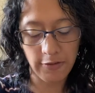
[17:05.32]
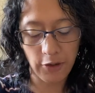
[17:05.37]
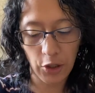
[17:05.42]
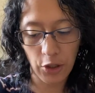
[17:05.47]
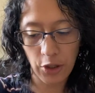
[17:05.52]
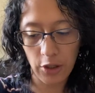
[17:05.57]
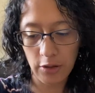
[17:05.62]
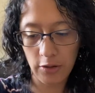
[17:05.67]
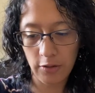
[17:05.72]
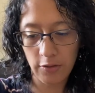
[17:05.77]

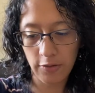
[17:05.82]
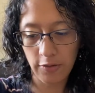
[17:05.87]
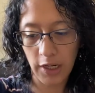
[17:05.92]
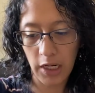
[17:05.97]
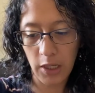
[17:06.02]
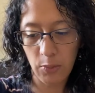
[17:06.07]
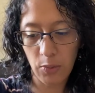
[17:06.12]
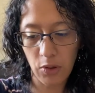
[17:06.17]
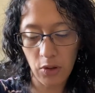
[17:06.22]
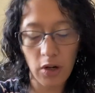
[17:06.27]
heard of
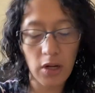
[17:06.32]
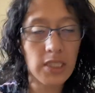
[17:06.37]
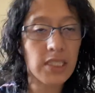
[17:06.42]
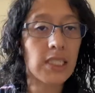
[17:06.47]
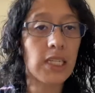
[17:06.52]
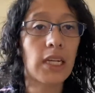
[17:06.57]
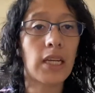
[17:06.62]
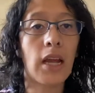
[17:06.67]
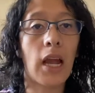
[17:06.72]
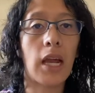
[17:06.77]
Animal
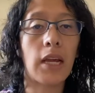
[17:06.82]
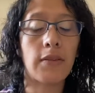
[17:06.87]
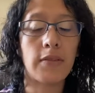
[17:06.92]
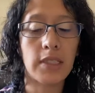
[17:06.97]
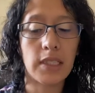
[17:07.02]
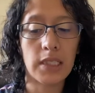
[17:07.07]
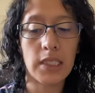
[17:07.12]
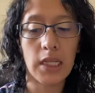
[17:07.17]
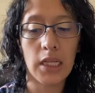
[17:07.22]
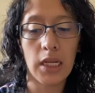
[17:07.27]
Crossing. I've
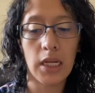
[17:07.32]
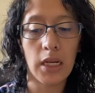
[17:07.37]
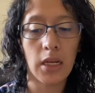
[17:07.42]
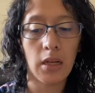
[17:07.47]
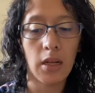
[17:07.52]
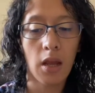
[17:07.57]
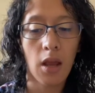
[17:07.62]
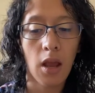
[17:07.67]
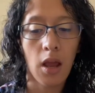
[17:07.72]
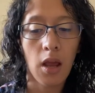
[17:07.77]
seen
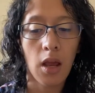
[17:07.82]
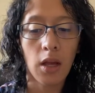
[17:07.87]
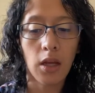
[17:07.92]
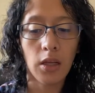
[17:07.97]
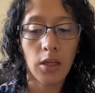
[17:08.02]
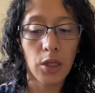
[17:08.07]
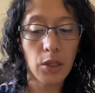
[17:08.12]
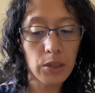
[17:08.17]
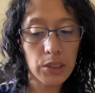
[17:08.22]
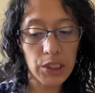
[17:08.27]

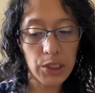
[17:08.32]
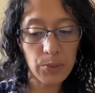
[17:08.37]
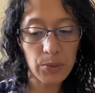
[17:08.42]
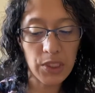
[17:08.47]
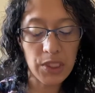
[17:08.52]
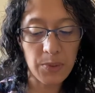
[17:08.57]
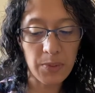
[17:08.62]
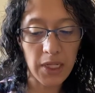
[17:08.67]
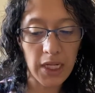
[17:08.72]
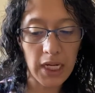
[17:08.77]
YouTubers
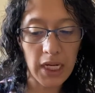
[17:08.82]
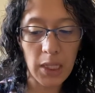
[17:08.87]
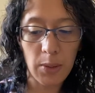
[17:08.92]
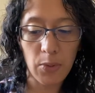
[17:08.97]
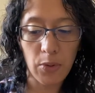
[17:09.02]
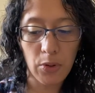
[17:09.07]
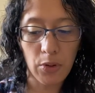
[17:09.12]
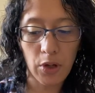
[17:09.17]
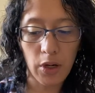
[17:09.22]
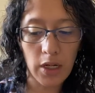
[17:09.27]
play Animal
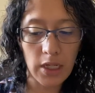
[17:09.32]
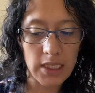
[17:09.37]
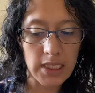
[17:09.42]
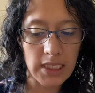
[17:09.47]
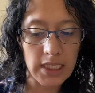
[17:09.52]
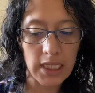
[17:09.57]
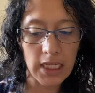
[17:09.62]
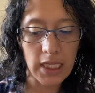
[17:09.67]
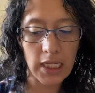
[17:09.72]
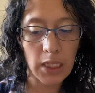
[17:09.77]

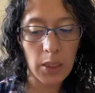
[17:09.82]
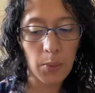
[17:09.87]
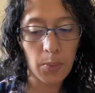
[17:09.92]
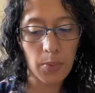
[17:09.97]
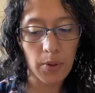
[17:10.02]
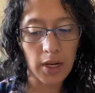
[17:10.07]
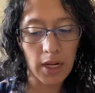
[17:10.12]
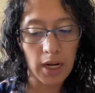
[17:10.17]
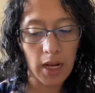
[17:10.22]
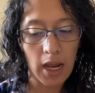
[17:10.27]
Crossing,
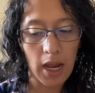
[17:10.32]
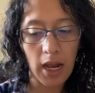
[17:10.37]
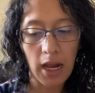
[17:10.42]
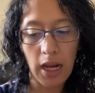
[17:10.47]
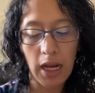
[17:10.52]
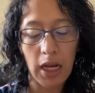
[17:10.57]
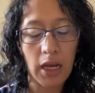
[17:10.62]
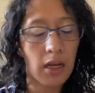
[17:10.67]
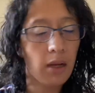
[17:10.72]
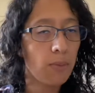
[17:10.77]
but
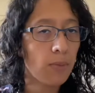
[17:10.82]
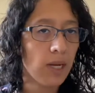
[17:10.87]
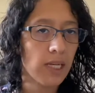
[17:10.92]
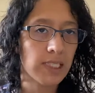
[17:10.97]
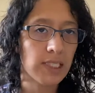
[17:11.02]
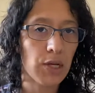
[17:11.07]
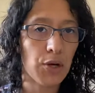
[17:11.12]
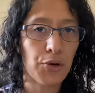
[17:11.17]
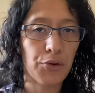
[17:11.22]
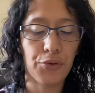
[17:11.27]
I
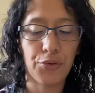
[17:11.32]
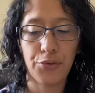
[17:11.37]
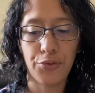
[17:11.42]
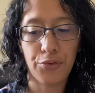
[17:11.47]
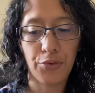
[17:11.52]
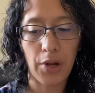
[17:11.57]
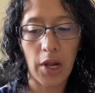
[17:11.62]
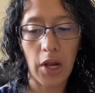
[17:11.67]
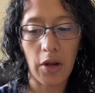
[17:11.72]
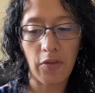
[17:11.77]
myself
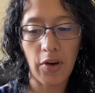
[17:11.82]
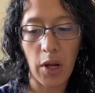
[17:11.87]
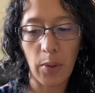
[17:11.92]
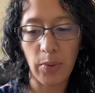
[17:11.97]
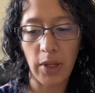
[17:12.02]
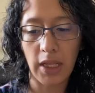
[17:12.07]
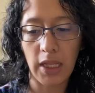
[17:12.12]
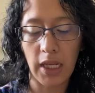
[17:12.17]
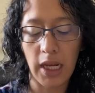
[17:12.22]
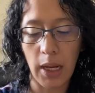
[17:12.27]
have not
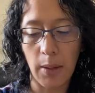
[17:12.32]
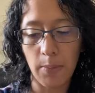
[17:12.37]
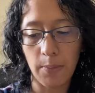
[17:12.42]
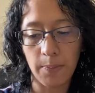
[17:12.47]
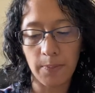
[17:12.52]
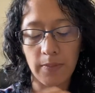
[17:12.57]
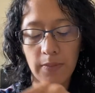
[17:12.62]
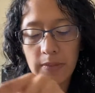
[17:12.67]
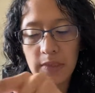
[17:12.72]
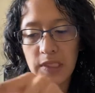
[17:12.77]
played the game.
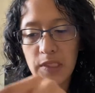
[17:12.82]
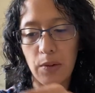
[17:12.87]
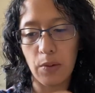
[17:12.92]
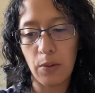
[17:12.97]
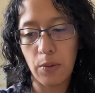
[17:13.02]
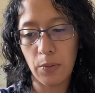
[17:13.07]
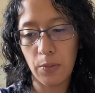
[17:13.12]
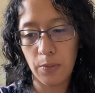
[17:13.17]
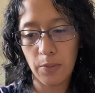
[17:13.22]
So